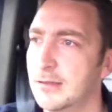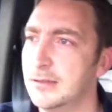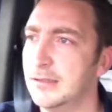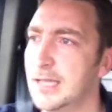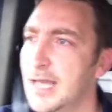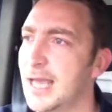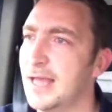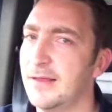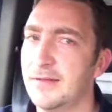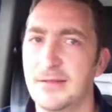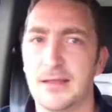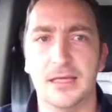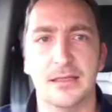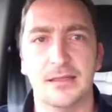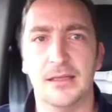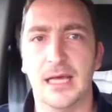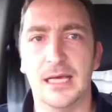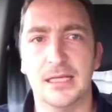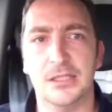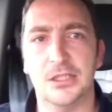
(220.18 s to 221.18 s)

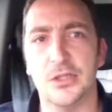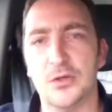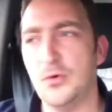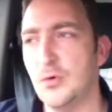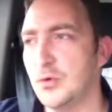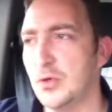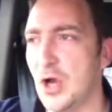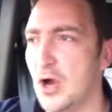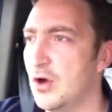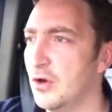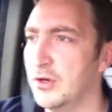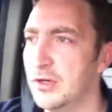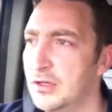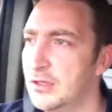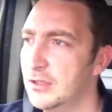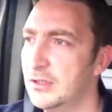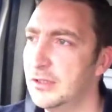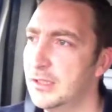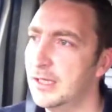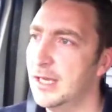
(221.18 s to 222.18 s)
That's all gone.
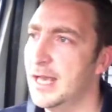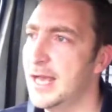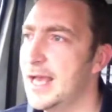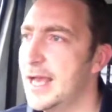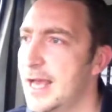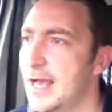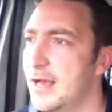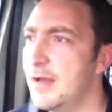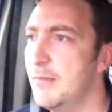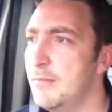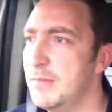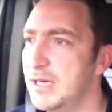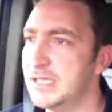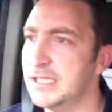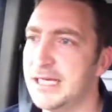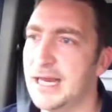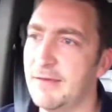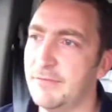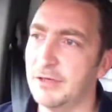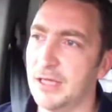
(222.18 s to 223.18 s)

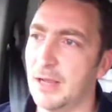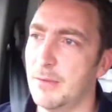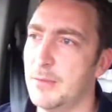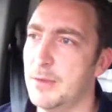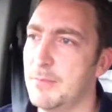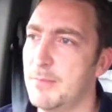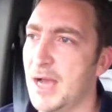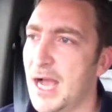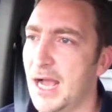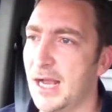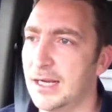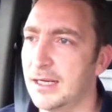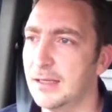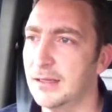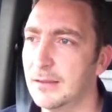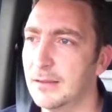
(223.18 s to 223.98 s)
It's never coming back.